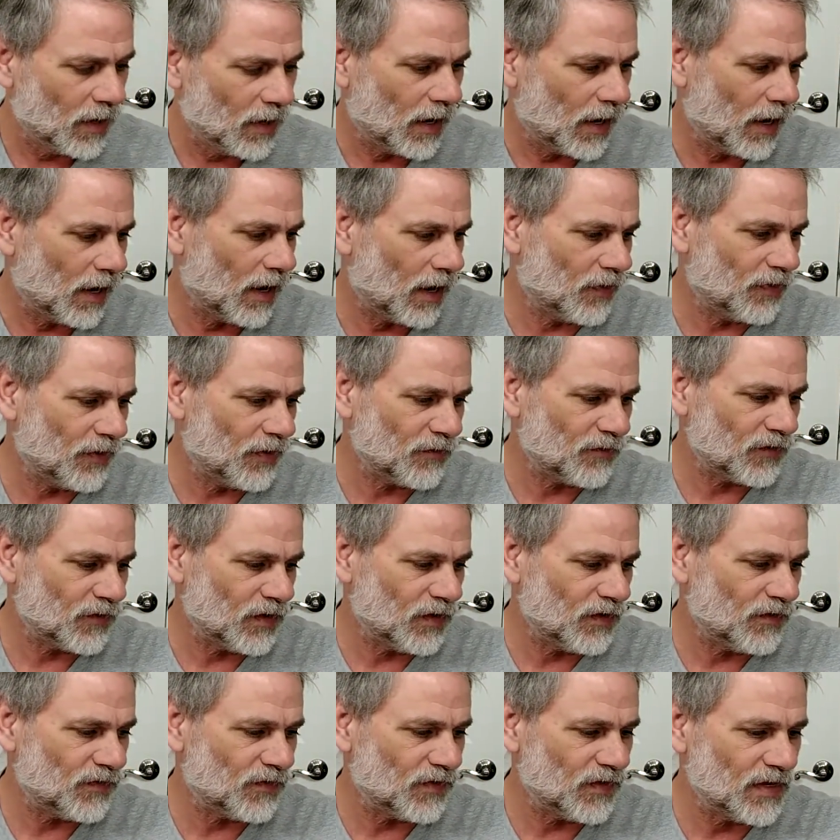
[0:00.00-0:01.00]
Uh, this
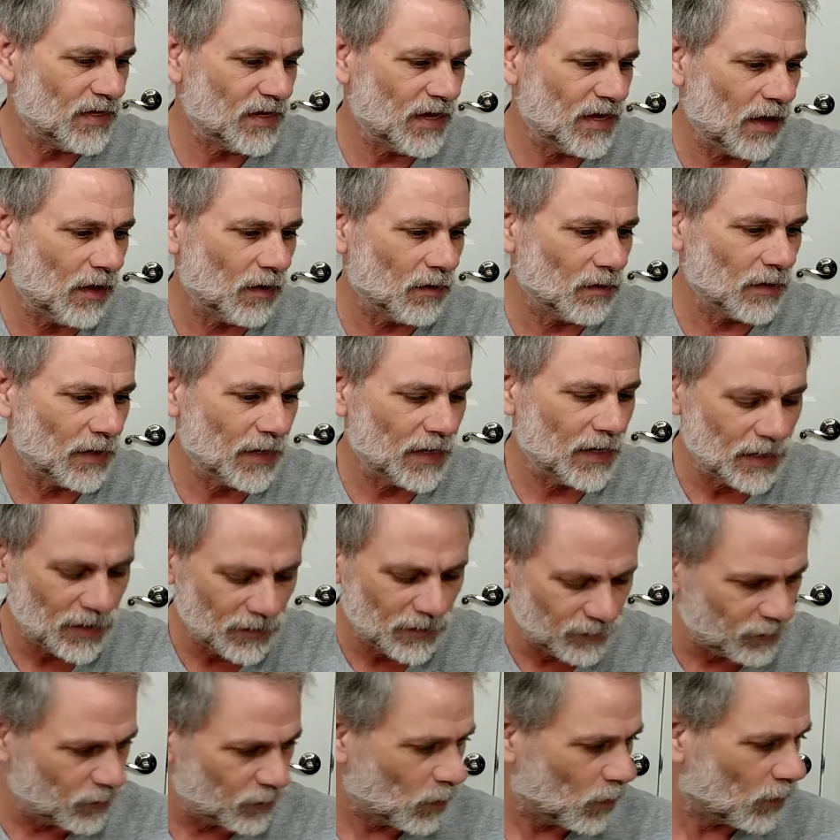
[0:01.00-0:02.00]
is the
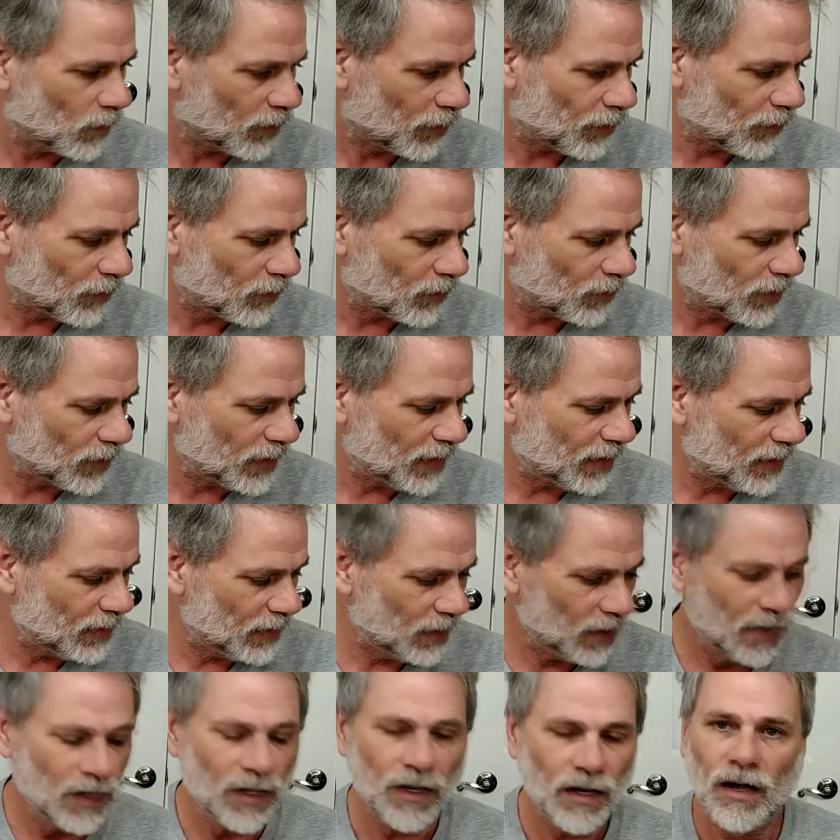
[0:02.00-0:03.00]

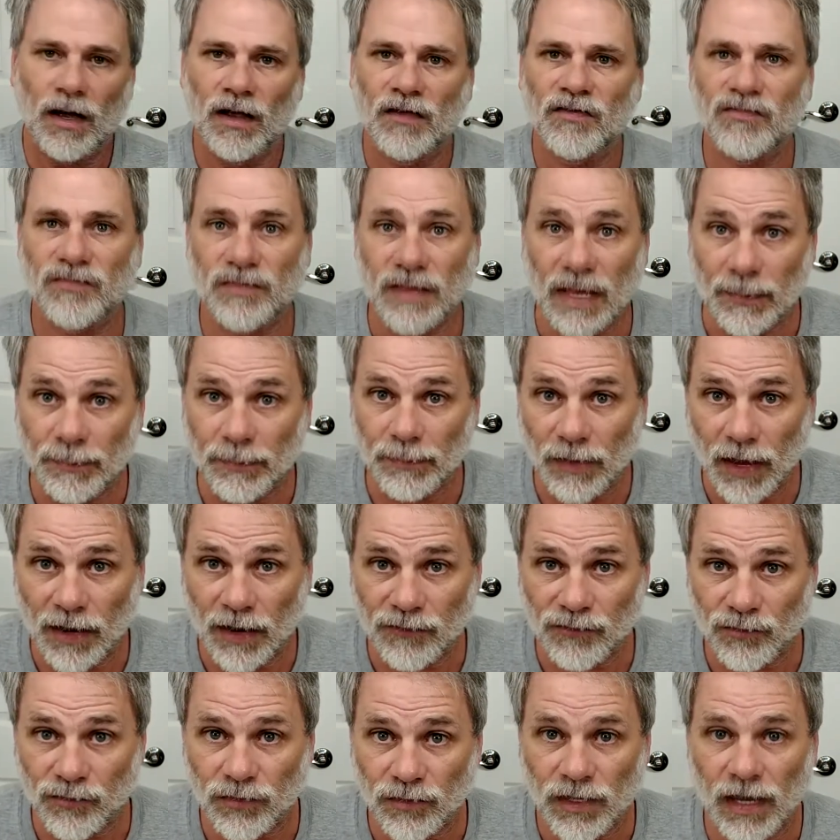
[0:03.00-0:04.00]
L8430
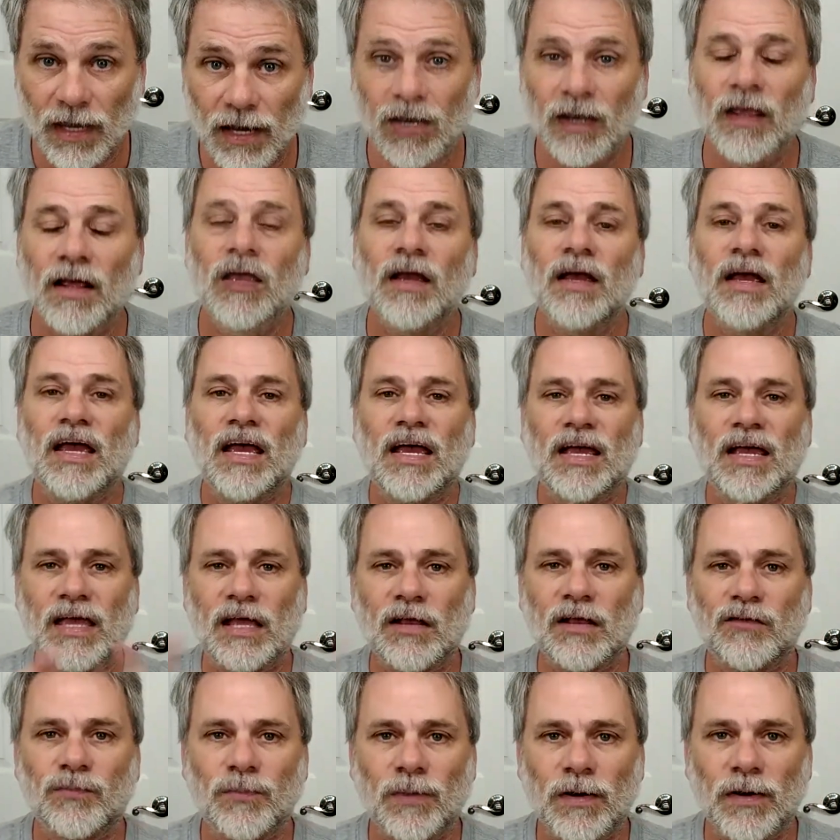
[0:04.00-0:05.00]
stabilizer kit. It
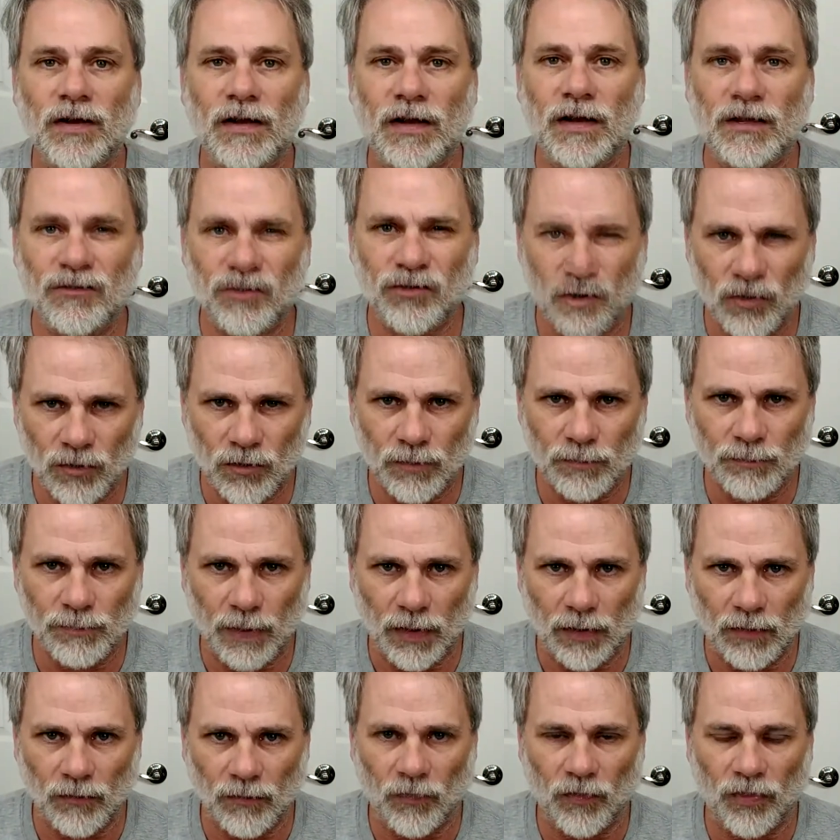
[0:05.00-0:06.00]
gets rid of the
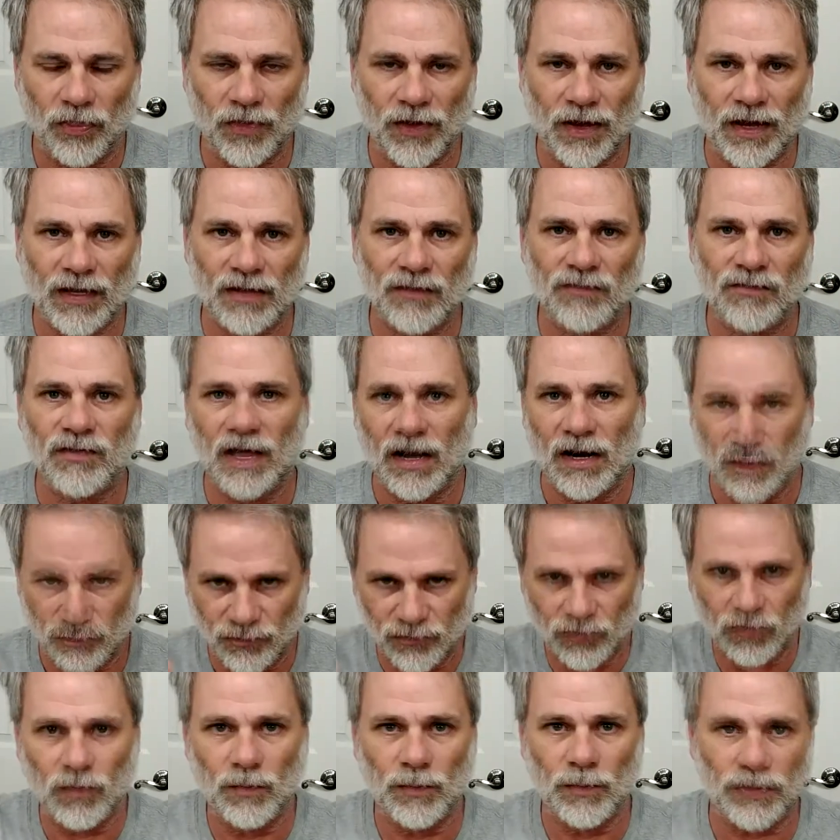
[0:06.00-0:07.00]
turnbuckle things, and I'll
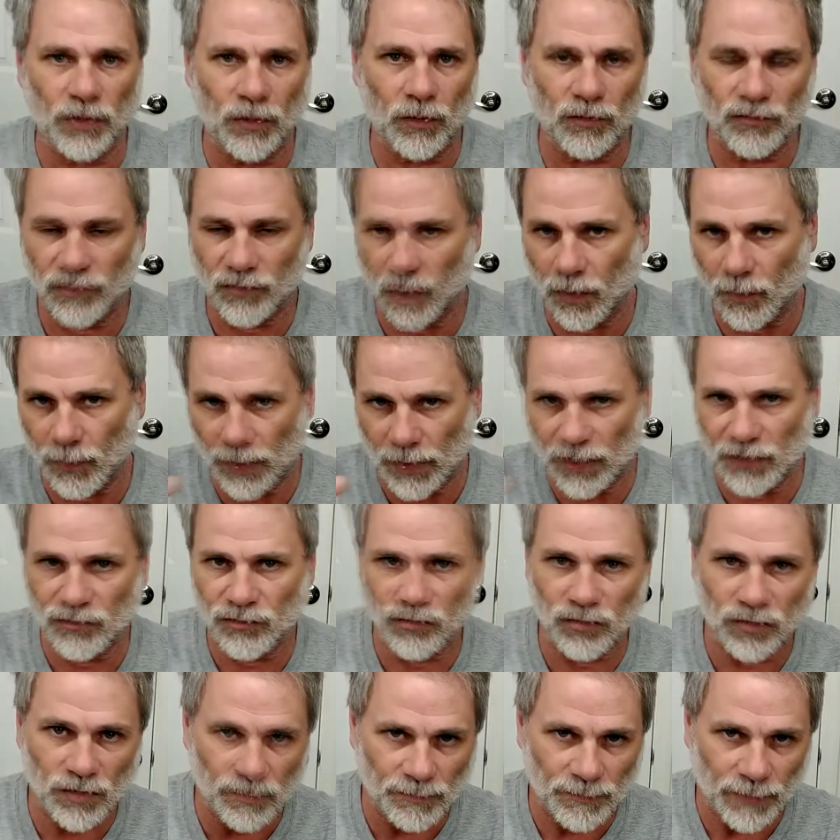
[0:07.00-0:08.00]
show you what those are when I
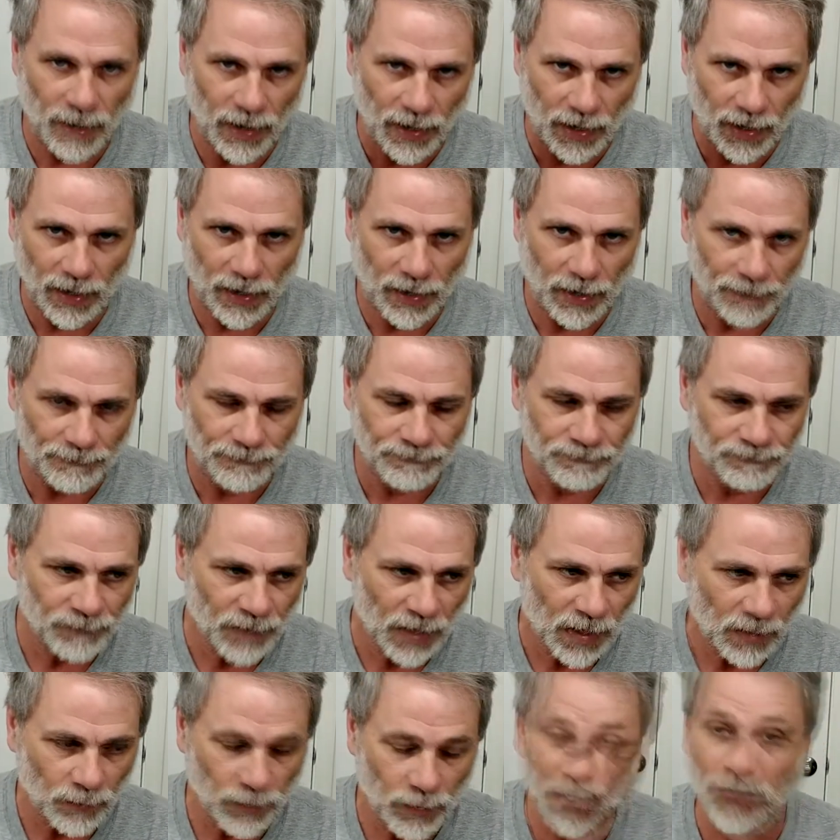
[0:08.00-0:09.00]
do them. Uh,
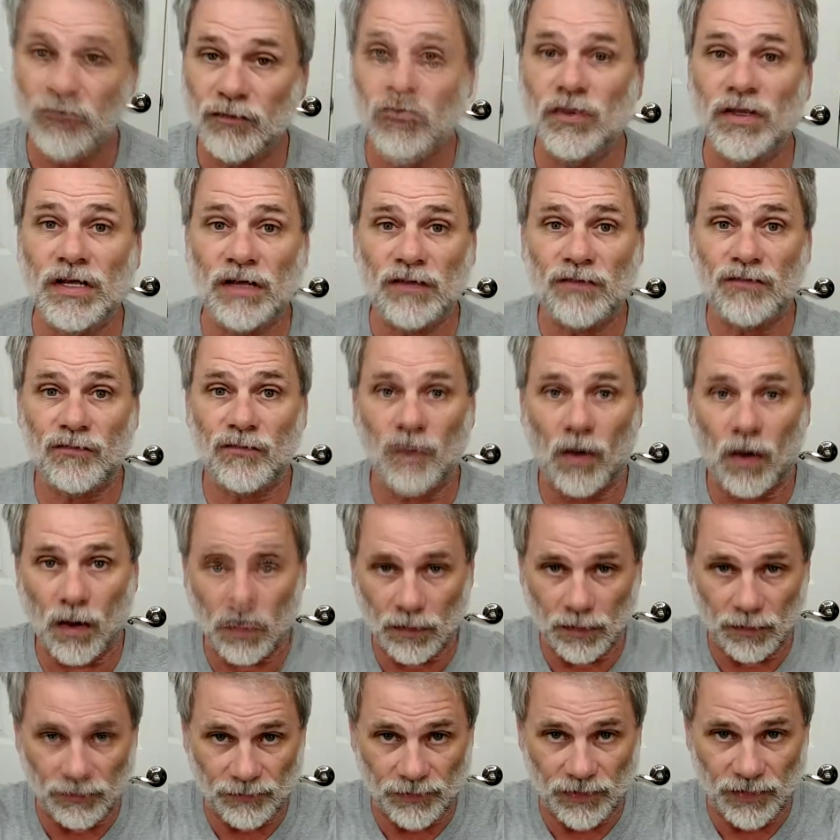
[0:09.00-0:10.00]
when I do the
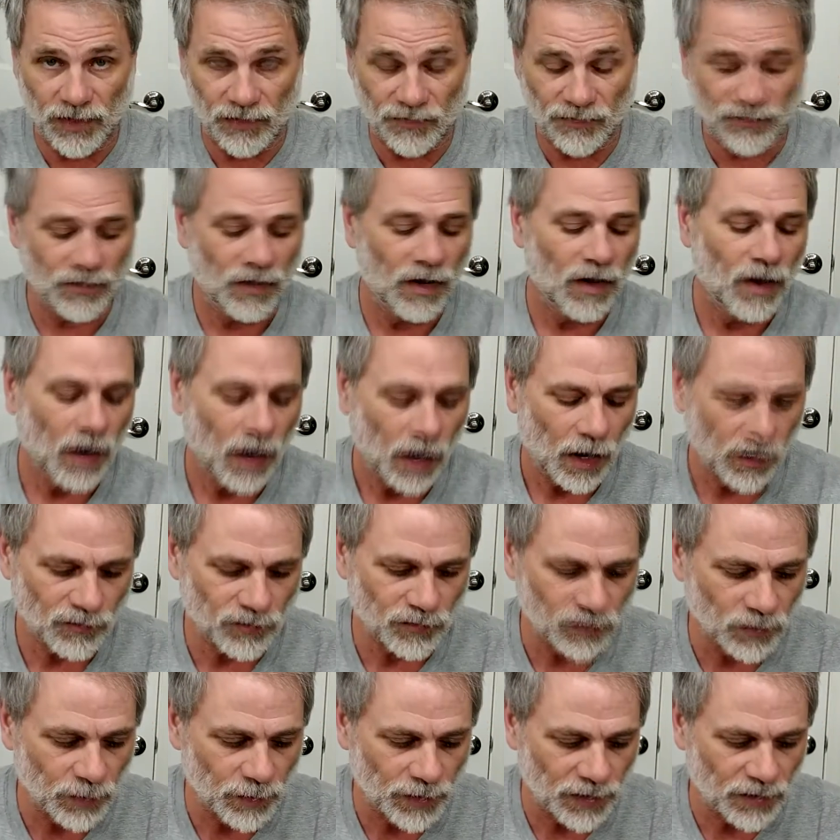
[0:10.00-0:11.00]
install of this, I'll
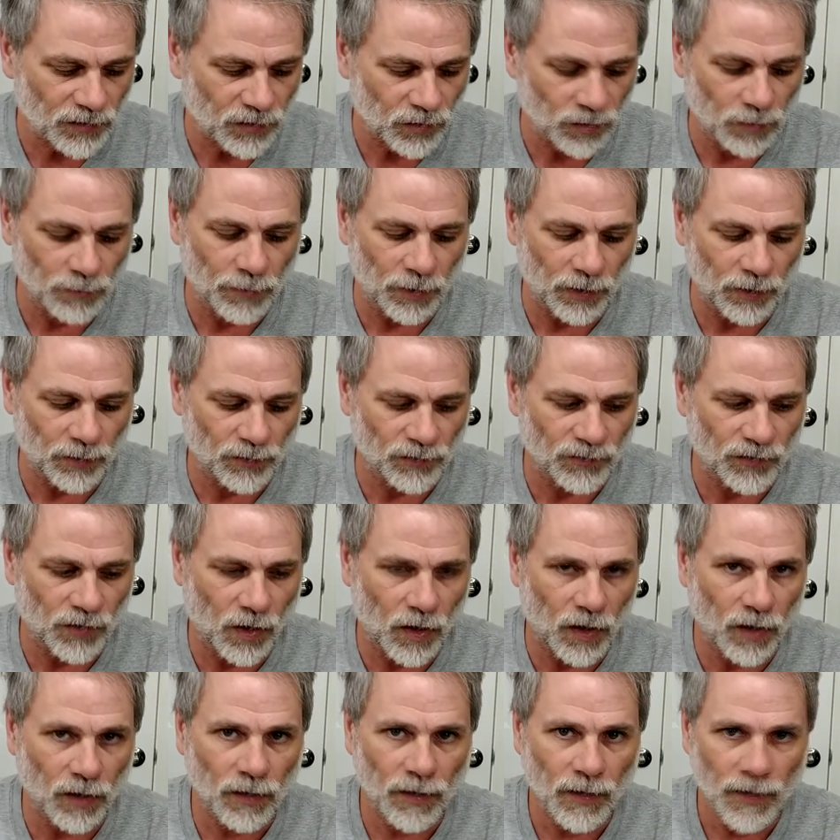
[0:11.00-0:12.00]
show you what the turnbuckles
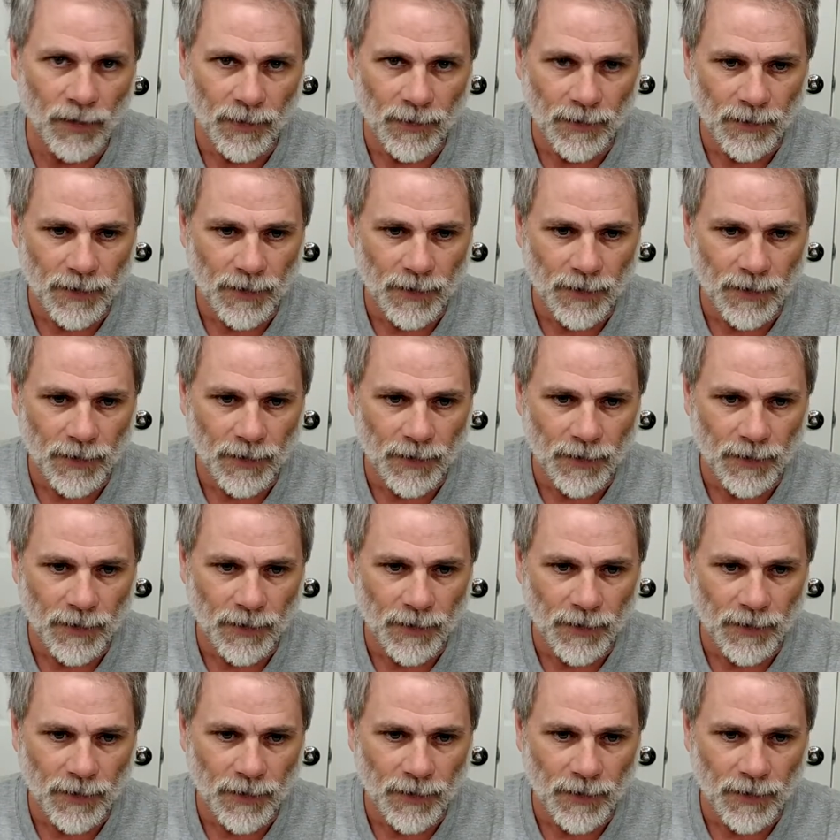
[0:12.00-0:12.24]
are.